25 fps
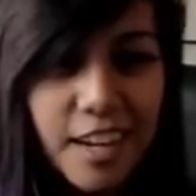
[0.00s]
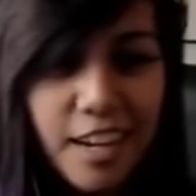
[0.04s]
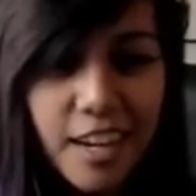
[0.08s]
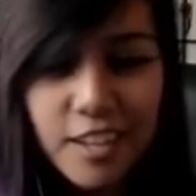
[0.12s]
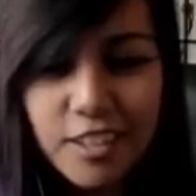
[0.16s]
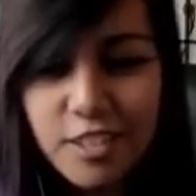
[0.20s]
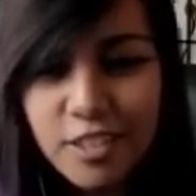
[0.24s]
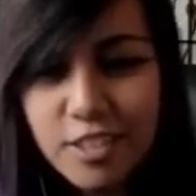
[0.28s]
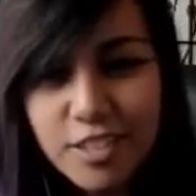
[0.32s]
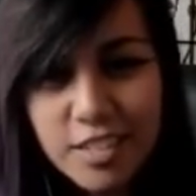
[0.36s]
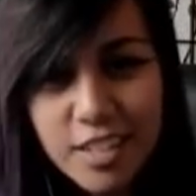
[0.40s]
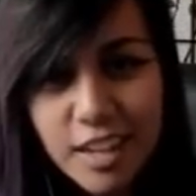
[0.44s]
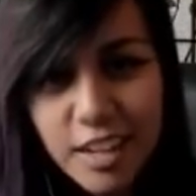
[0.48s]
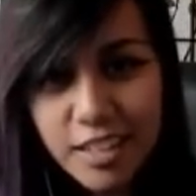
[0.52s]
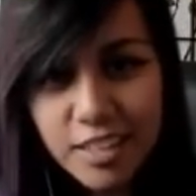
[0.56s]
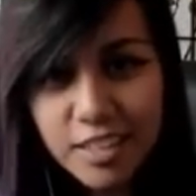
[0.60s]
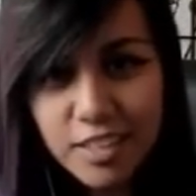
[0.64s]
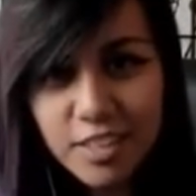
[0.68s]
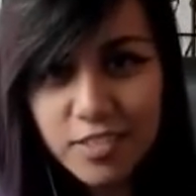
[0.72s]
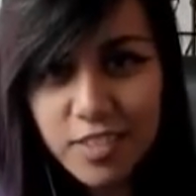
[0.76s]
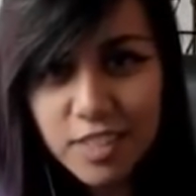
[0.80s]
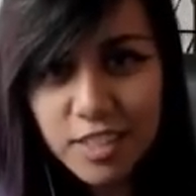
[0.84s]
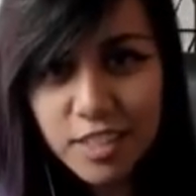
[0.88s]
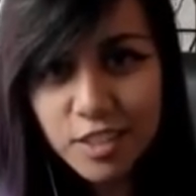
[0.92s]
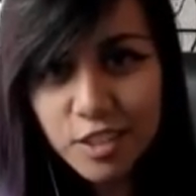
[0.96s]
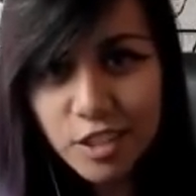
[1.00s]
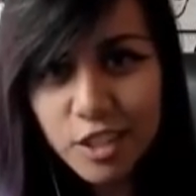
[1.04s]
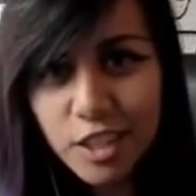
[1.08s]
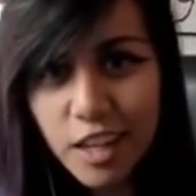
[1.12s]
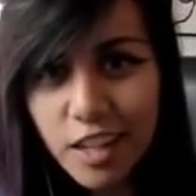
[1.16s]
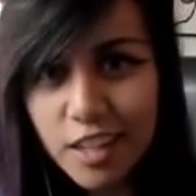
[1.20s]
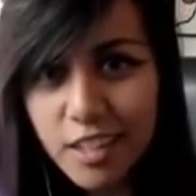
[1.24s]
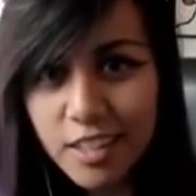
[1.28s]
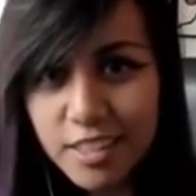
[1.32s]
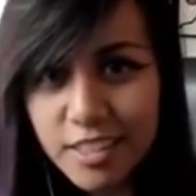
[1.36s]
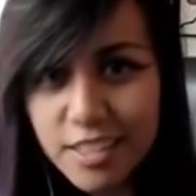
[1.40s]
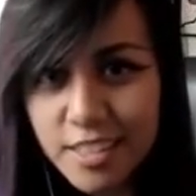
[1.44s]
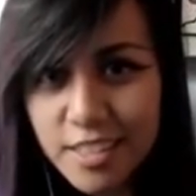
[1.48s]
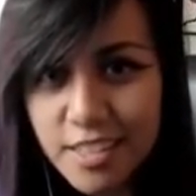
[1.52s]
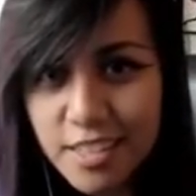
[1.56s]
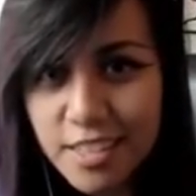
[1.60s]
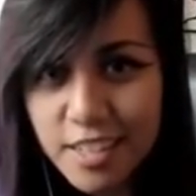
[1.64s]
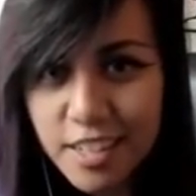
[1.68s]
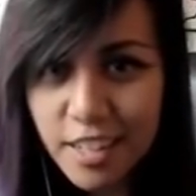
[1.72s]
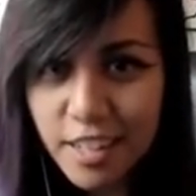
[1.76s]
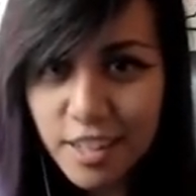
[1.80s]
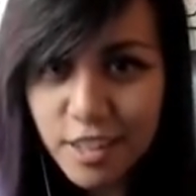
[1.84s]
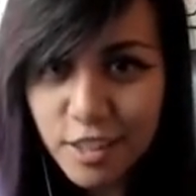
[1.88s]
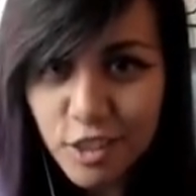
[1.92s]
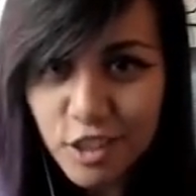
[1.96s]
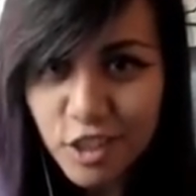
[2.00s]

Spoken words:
I just activated Chalice to kind